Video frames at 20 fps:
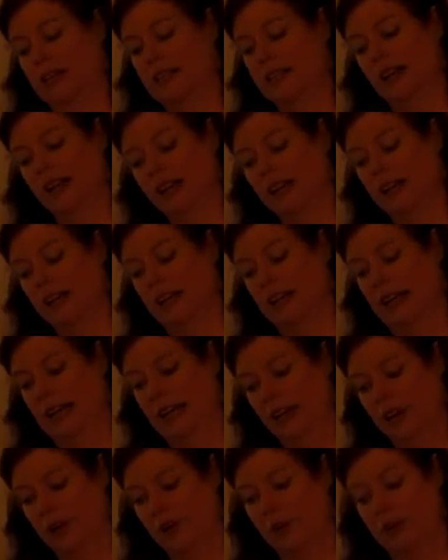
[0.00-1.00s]

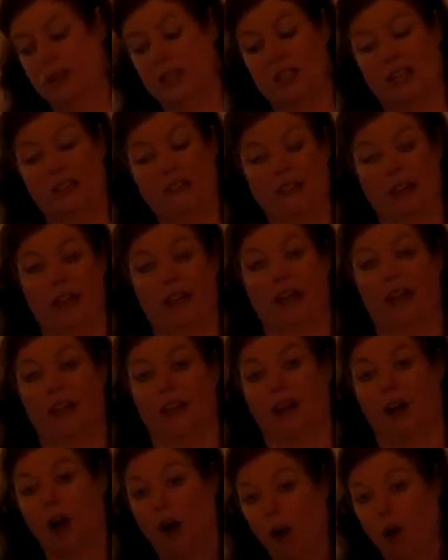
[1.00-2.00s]
Secondly, receiving
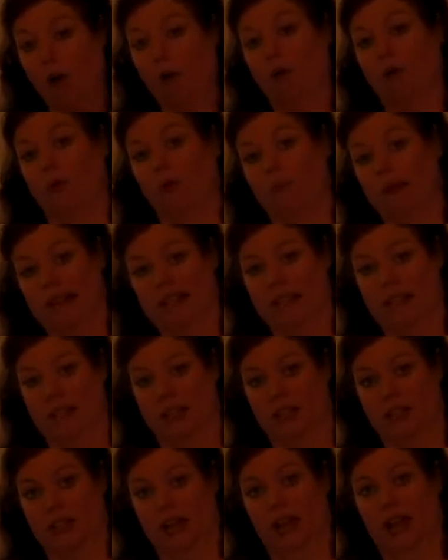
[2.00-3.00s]
the whole
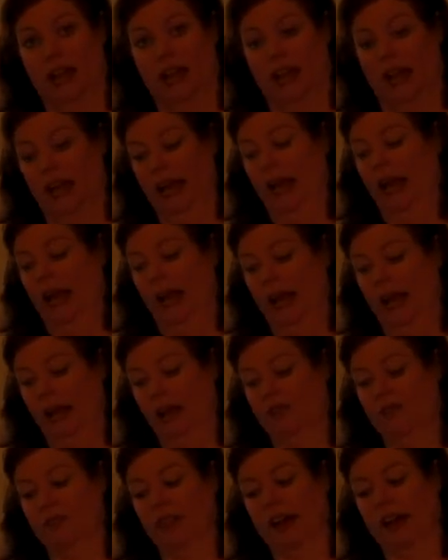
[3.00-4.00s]
message.
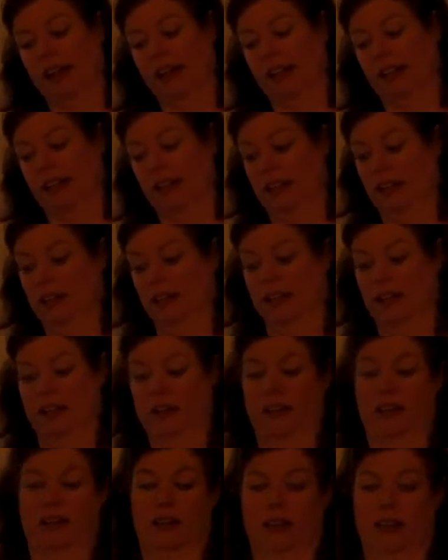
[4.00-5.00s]
And finally,
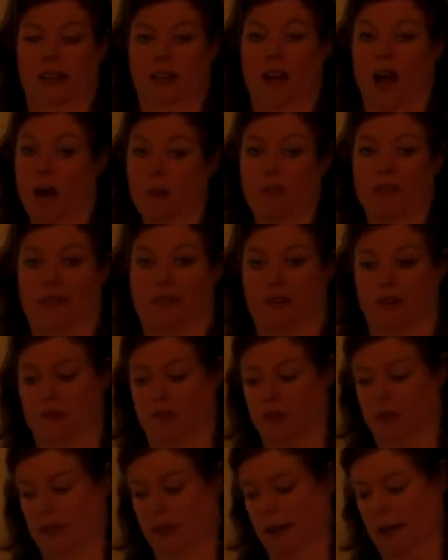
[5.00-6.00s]

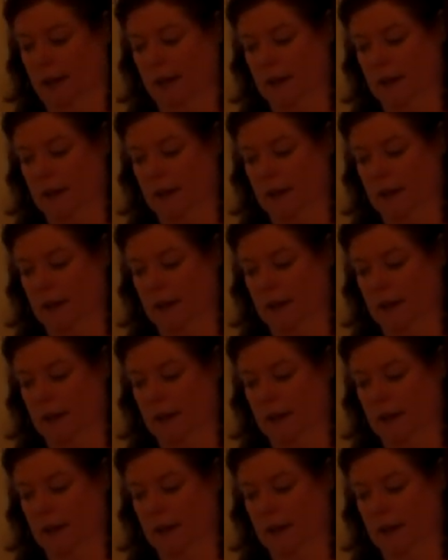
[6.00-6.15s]
homophones.